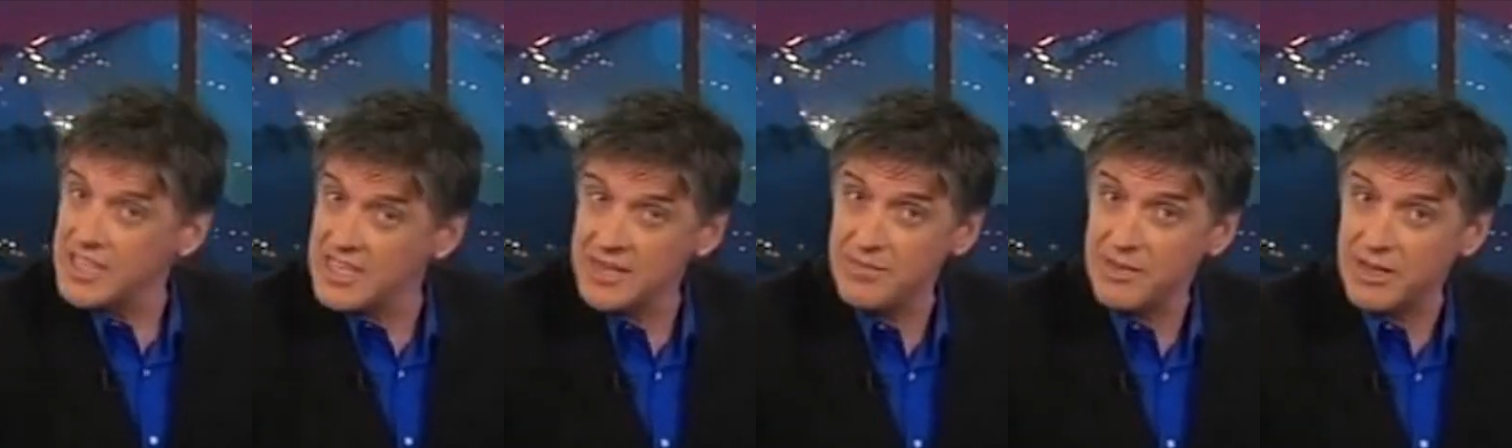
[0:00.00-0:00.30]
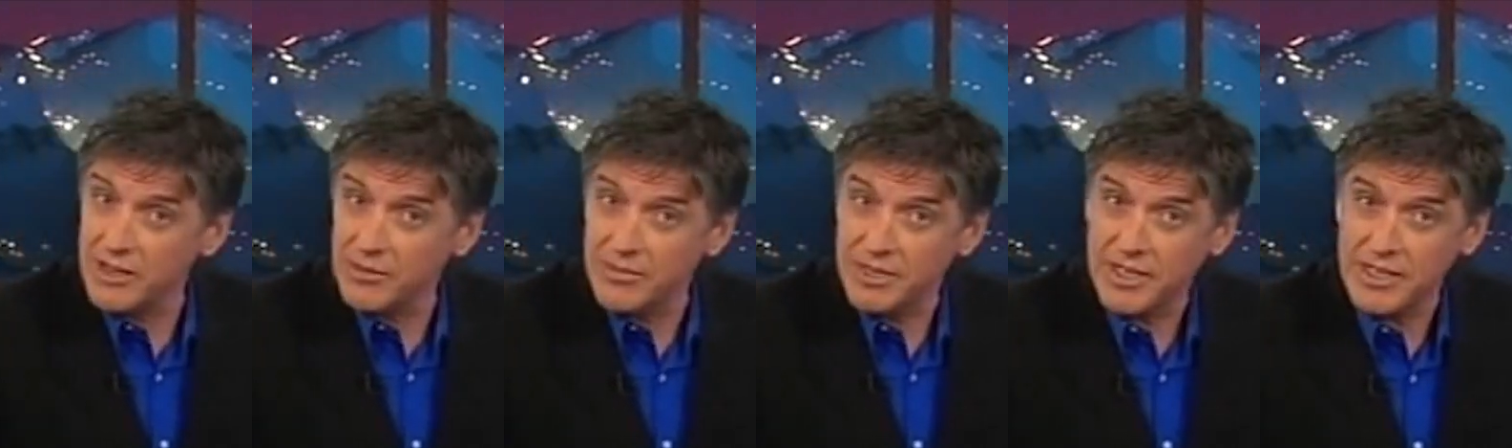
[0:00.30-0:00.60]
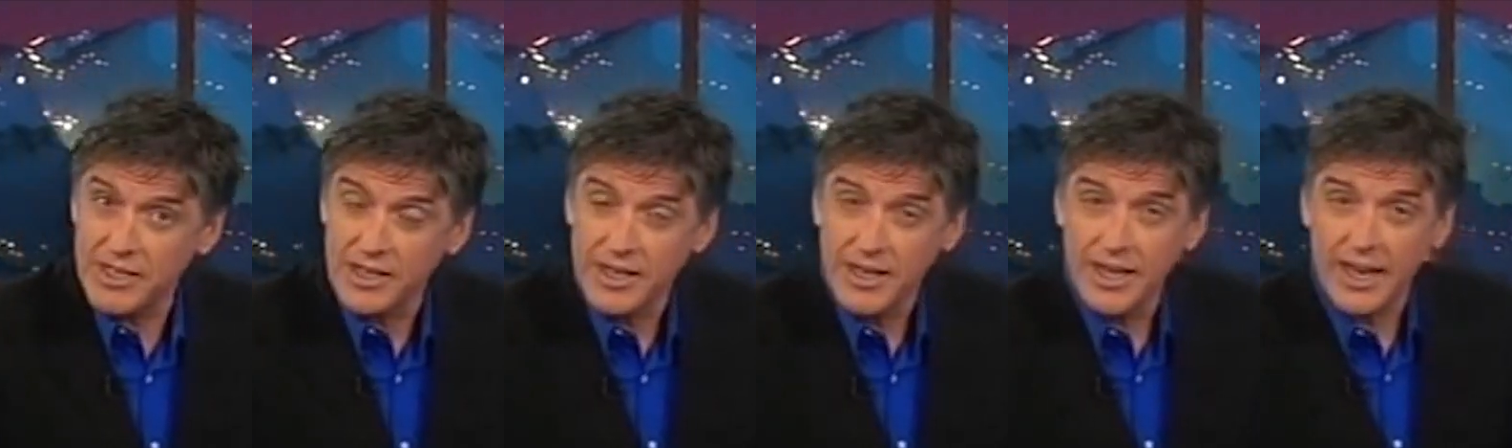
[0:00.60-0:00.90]
email
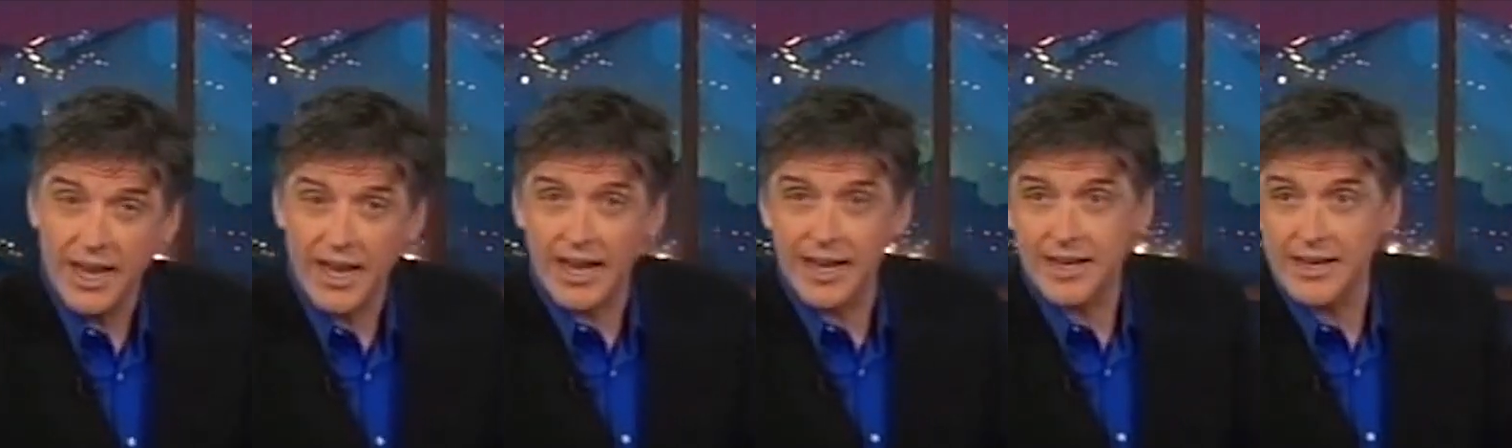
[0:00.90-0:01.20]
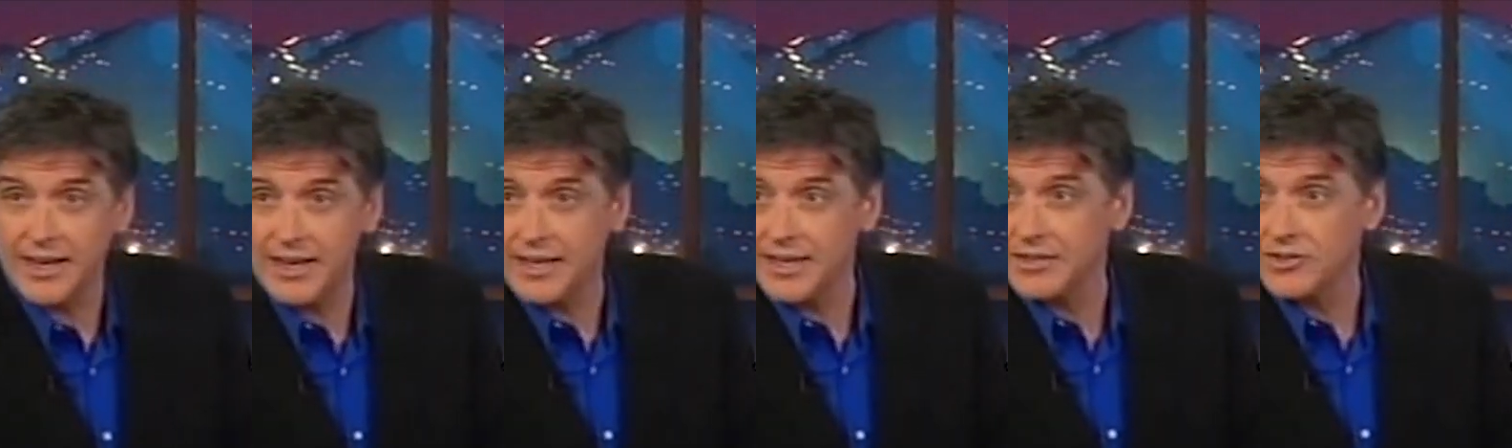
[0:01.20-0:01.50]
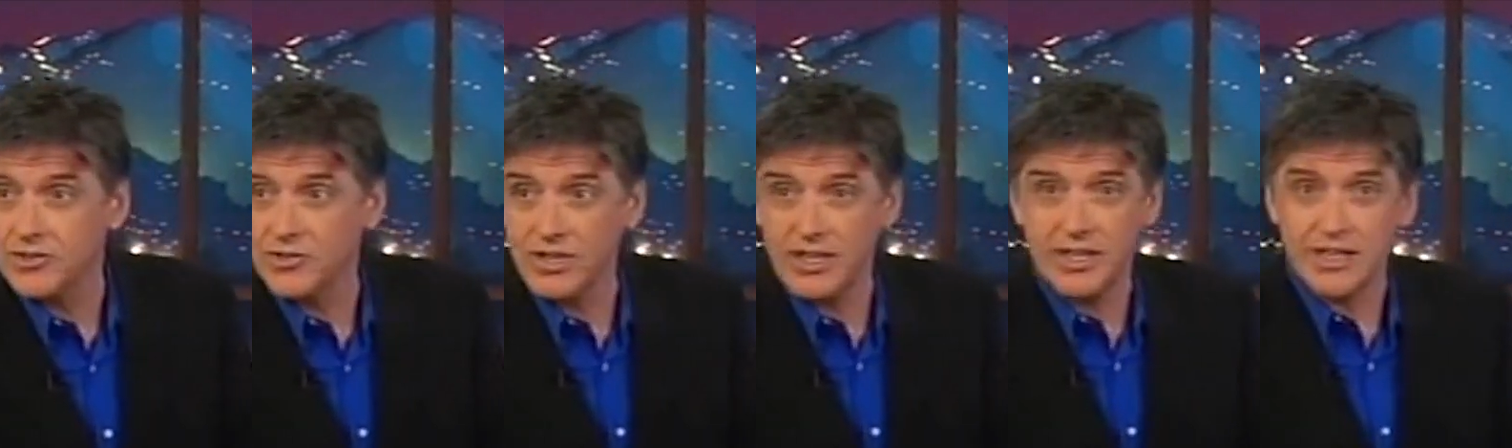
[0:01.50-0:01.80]
me at uh,
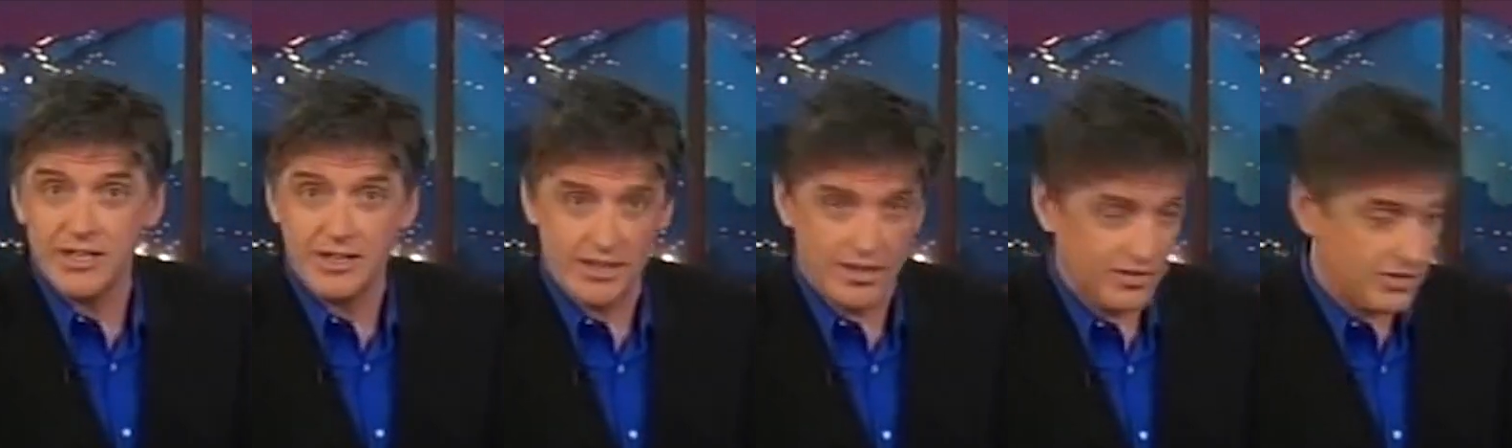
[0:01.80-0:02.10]
Craig at the